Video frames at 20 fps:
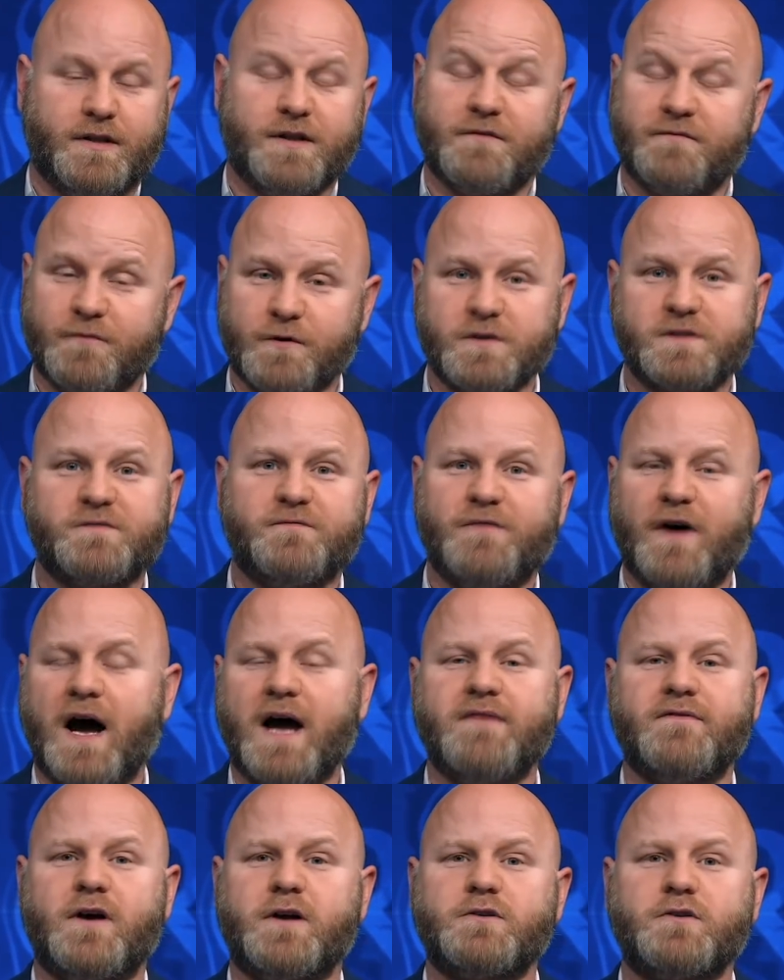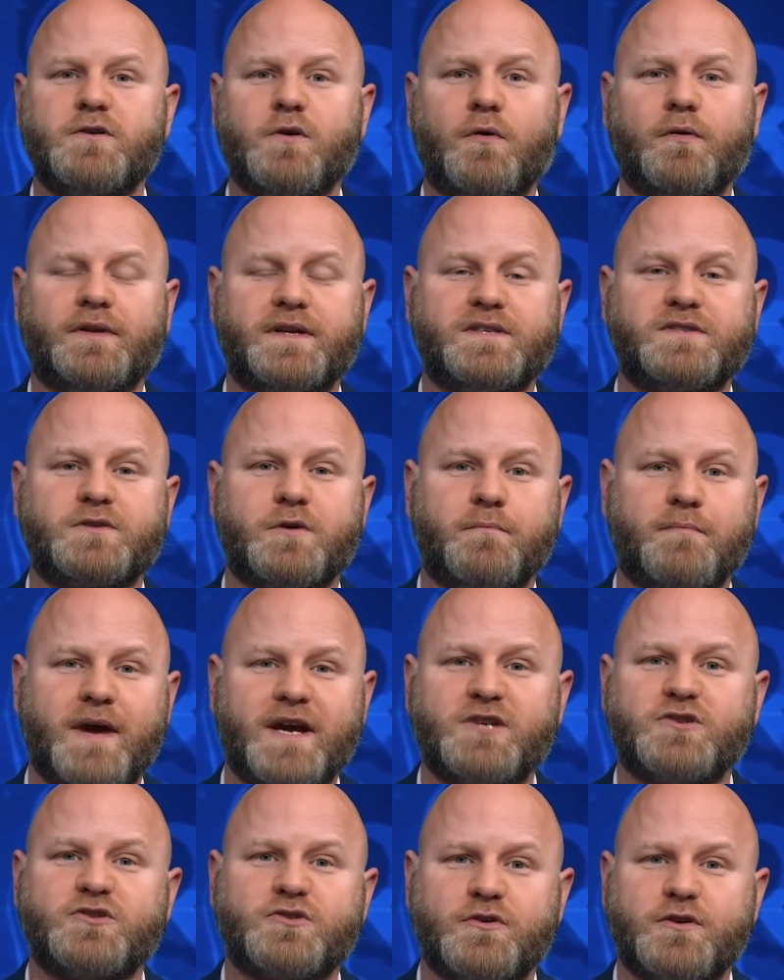The first 500 only, so
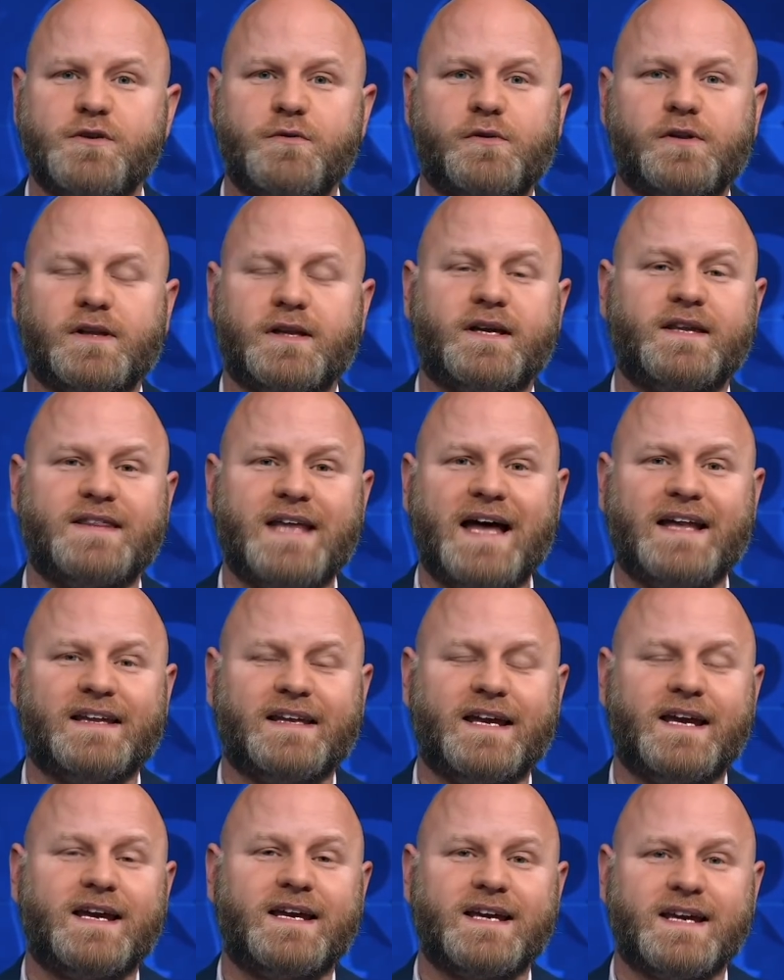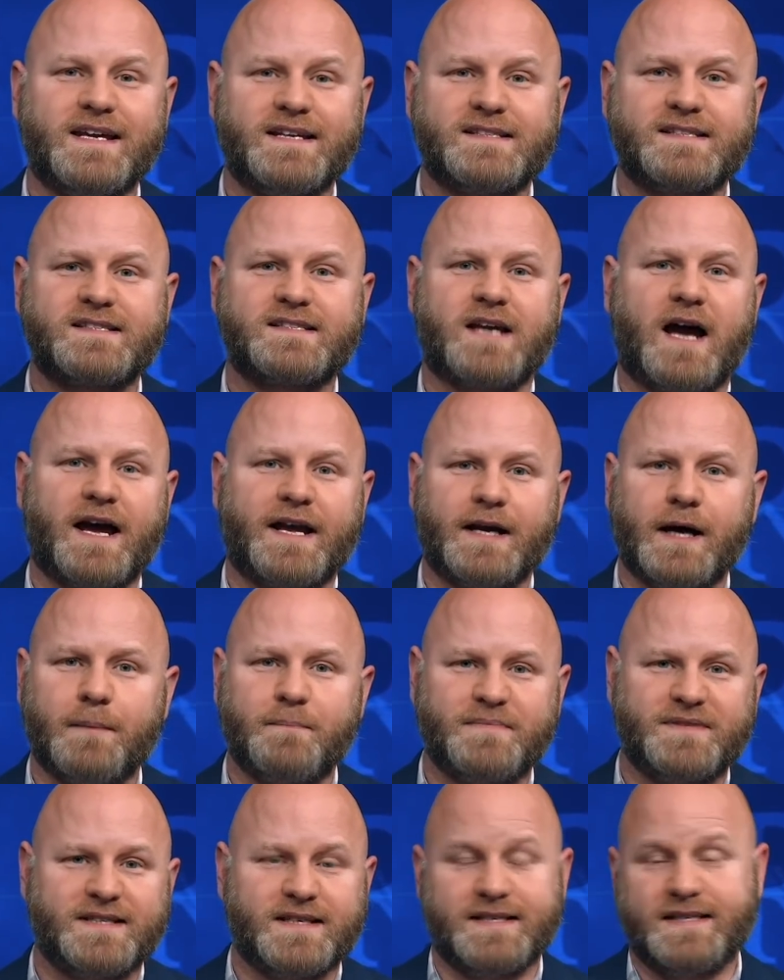make sure you click that link and sign
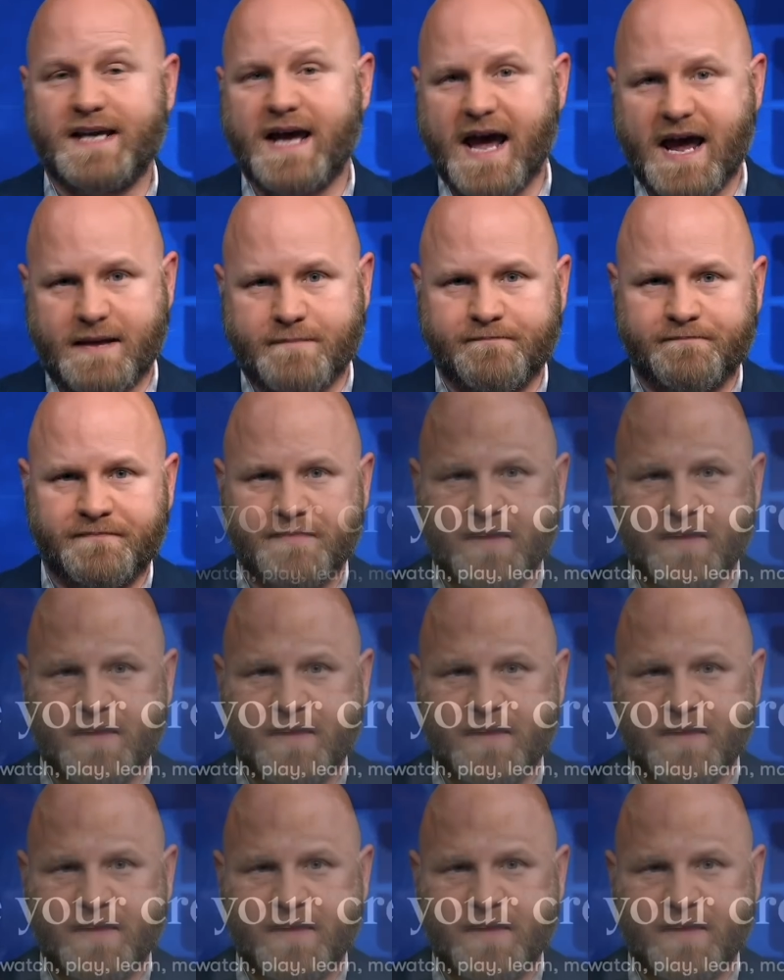up today.